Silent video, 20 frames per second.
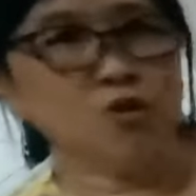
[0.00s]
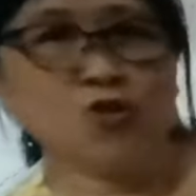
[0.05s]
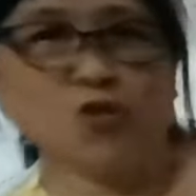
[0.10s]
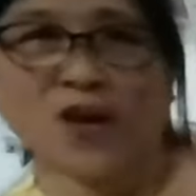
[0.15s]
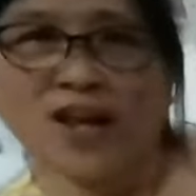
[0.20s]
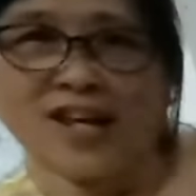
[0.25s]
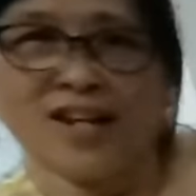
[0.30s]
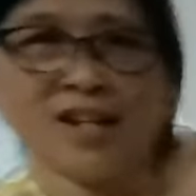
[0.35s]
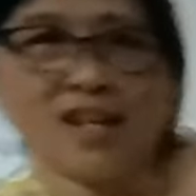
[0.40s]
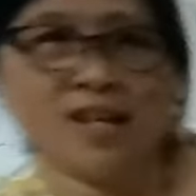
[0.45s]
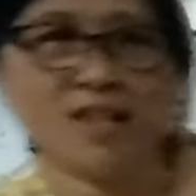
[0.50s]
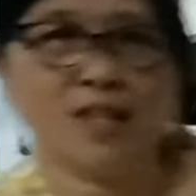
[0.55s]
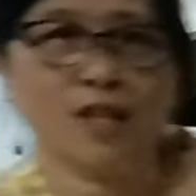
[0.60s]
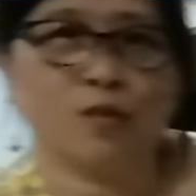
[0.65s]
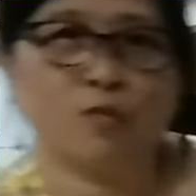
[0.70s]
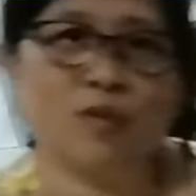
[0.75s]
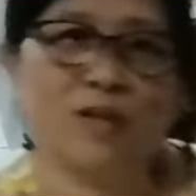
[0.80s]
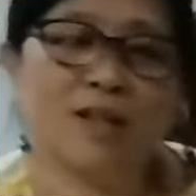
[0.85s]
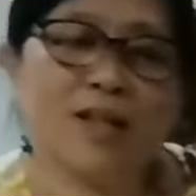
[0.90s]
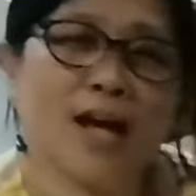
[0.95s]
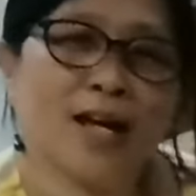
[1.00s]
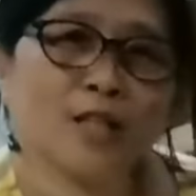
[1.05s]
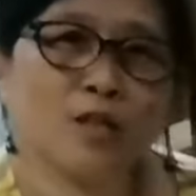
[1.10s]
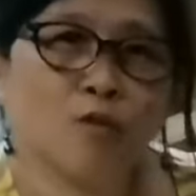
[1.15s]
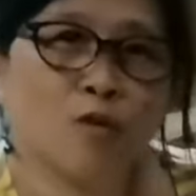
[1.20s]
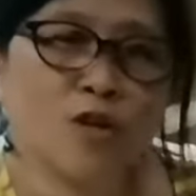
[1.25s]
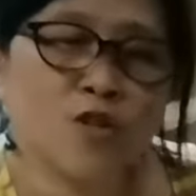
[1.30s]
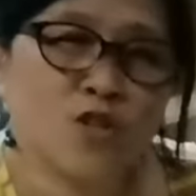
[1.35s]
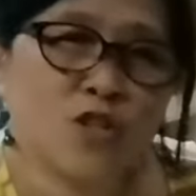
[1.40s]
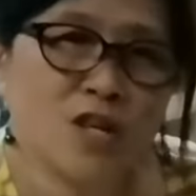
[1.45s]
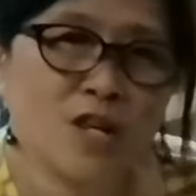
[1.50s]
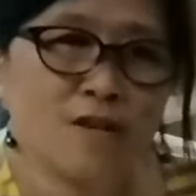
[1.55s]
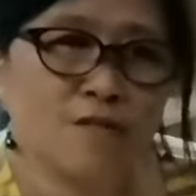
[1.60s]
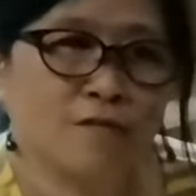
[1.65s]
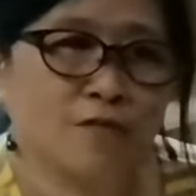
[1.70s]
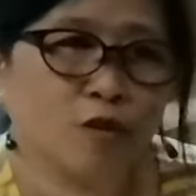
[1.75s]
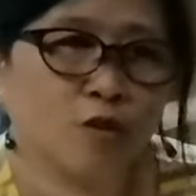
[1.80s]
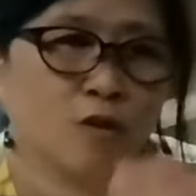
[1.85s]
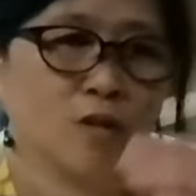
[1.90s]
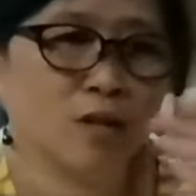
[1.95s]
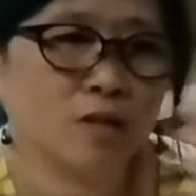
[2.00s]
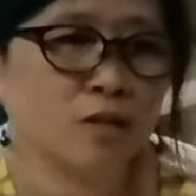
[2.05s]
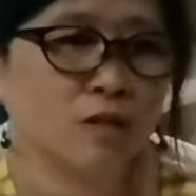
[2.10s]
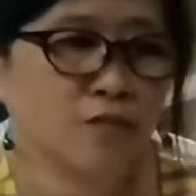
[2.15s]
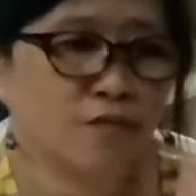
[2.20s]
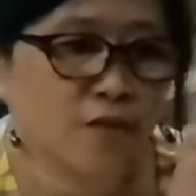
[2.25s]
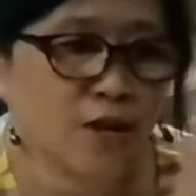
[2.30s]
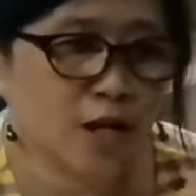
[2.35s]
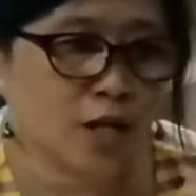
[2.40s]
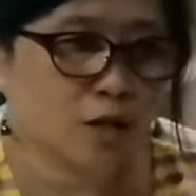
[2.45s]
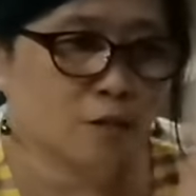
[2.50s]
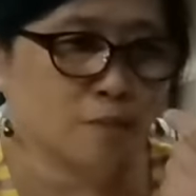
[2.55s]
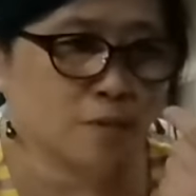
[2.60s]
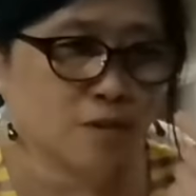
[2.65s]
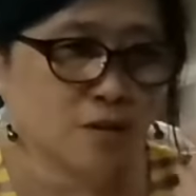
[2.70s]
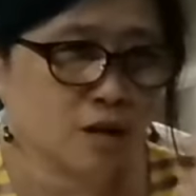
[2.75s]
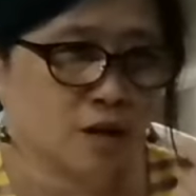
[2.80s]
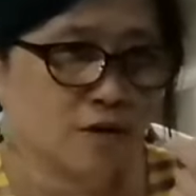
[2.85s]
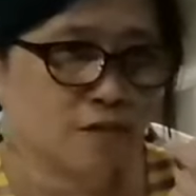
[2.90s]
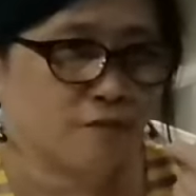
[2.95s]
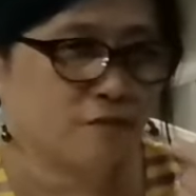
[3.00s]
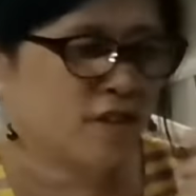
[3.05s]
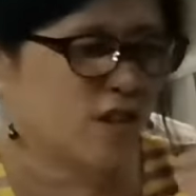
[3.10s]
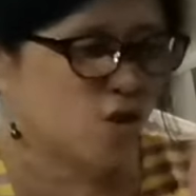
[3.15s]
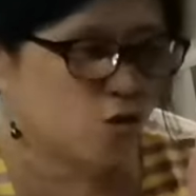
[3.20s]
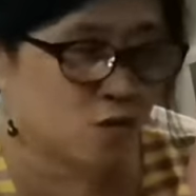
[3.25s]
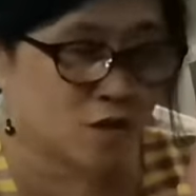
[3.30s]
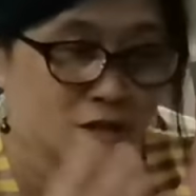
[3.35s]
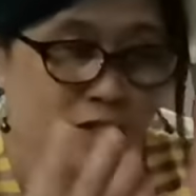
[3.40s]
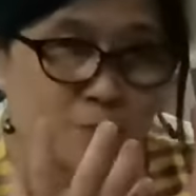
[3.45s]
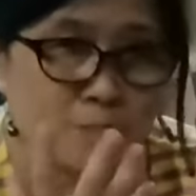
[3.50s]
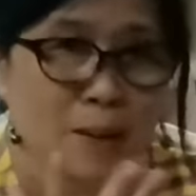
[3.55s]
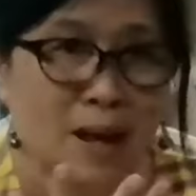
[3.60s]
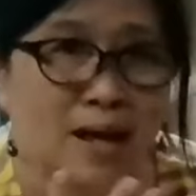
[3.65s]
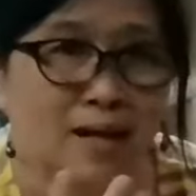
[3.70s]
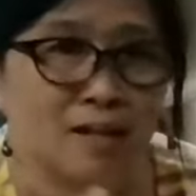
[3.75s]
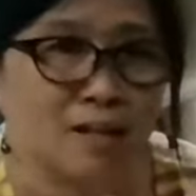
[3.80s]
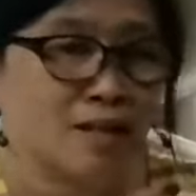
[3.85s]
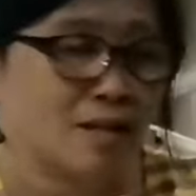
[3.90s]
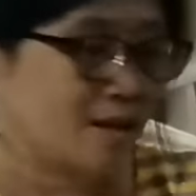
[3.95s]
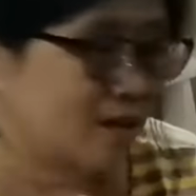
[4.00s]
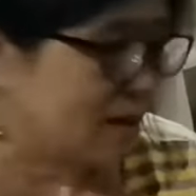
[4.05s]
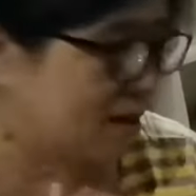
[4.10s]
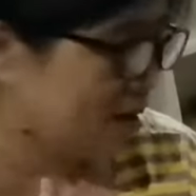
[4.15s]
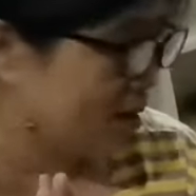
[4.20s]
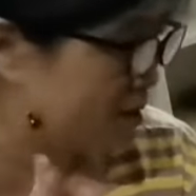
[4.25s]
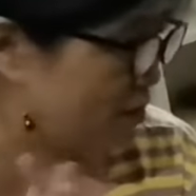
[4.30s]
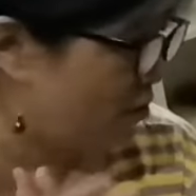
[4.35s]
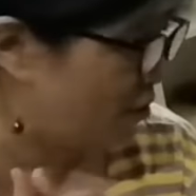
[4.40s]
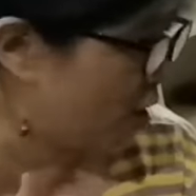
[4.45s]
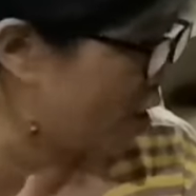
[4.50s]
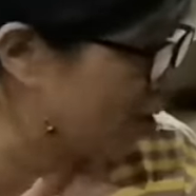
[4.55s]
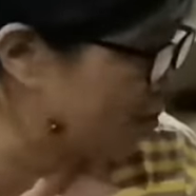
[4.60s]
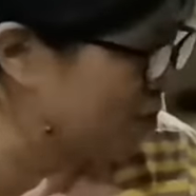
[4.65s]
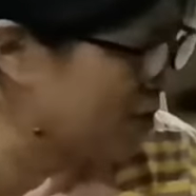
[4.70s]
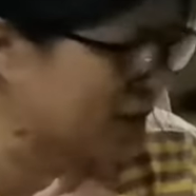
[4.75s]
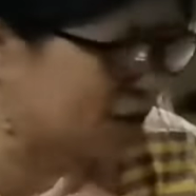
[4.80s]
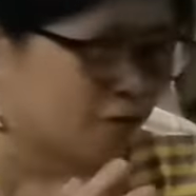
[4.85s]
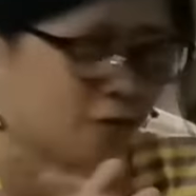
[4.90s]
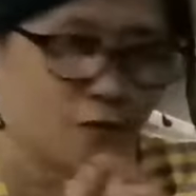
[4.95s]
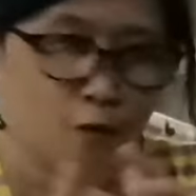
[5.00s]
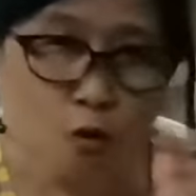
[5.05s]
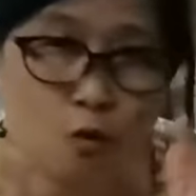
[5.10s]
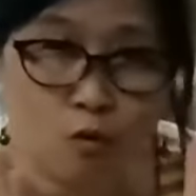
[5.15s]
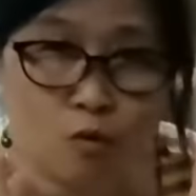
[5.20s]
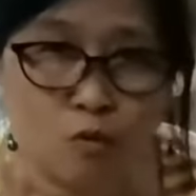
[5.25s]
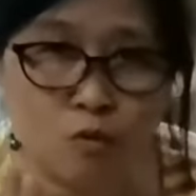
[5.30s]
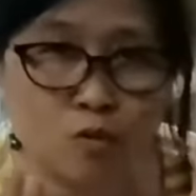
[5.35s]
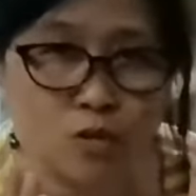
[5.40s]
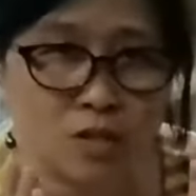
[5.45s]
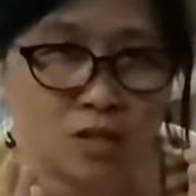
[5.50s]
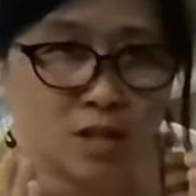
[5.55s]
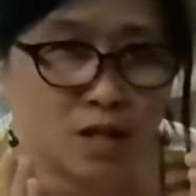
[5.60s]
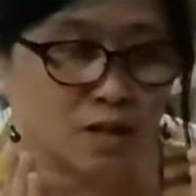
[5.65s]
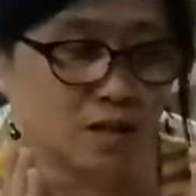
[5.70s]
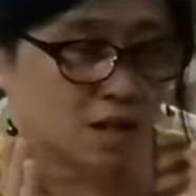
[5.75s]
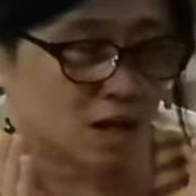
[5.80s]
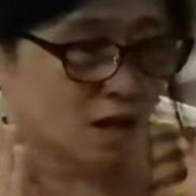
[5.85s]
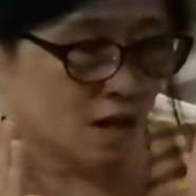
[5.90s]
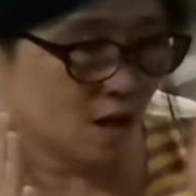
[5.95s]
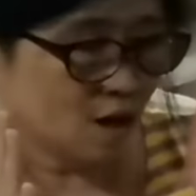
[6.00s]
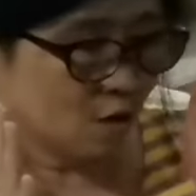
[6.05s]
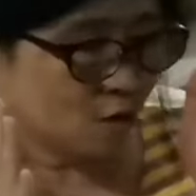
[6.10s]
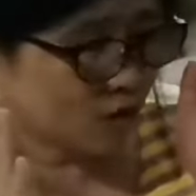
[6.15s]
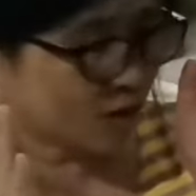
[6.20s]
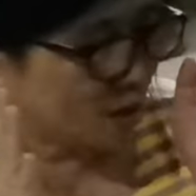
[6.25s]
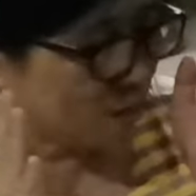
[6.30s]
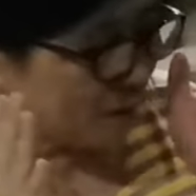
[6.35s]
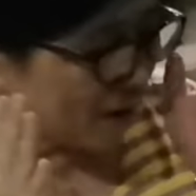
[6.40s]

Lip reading: training that we'd like to achieve. No? It develops visual spanning, it develops that focus, that what am I